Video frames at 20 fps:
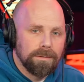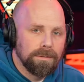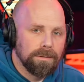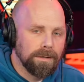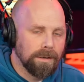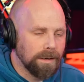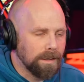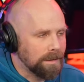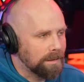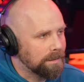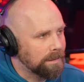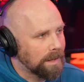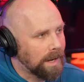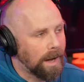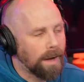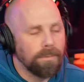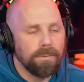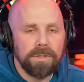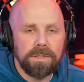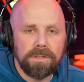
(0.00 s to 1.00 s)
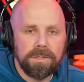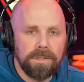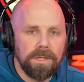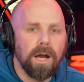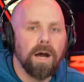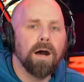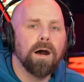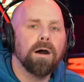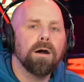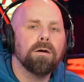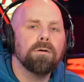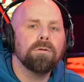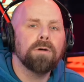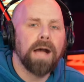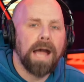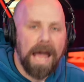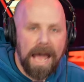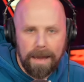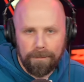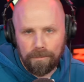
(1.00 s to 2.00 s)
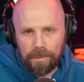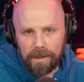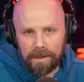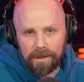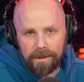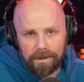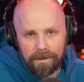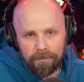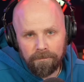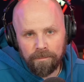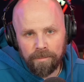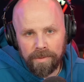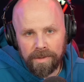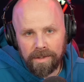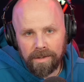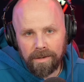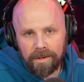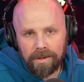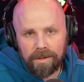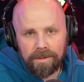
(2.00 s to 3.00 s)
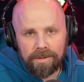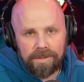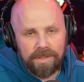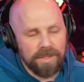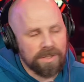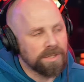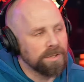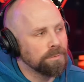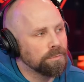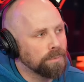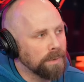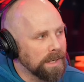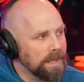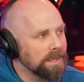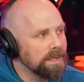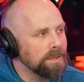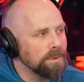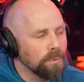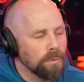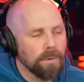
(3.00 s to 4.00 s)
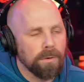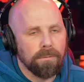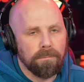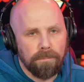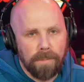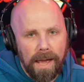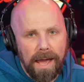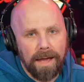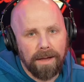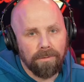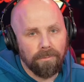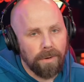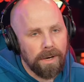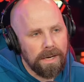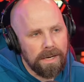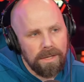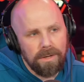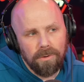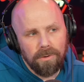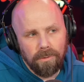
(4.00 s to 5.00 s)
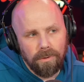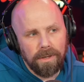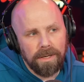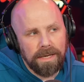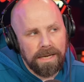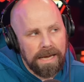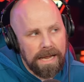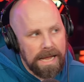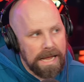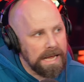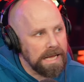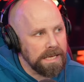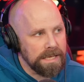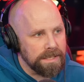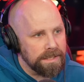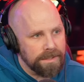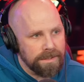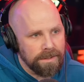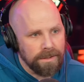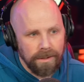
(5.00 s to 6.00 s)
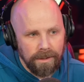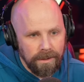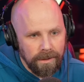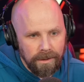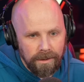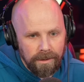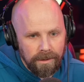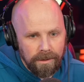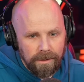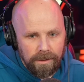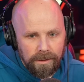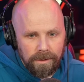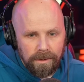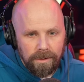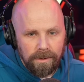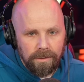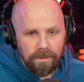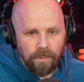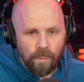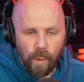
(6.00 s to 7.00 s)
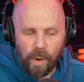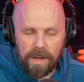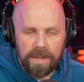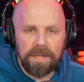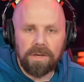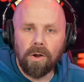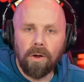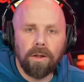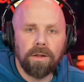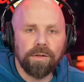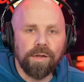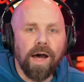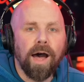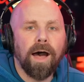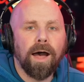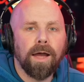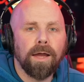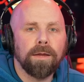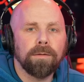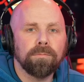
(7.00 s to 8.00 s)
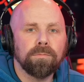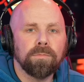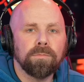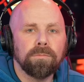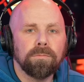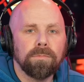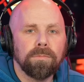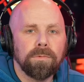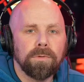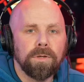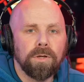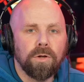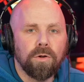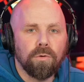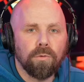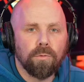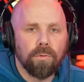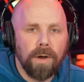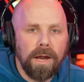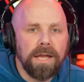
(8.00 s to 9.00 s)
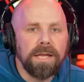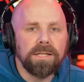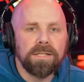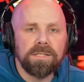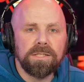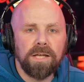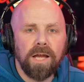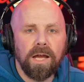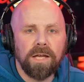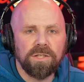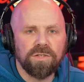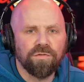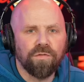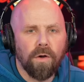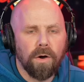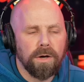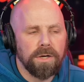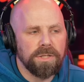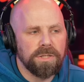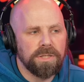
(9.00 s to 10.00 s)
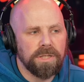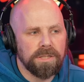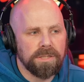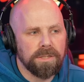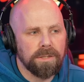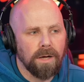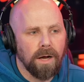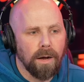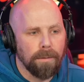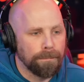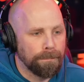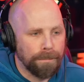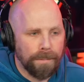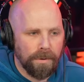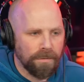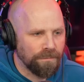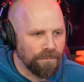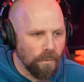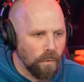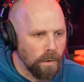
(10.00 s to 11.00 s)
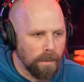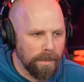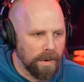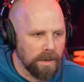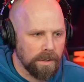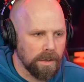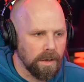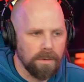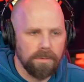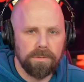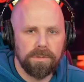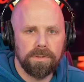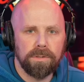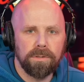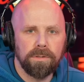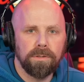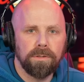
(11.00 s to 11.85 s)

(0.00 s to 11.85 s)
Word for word: Oh, I was so happy to see Randy Orton back. Randy Orton is one of the all time greats as far as just a performer goes.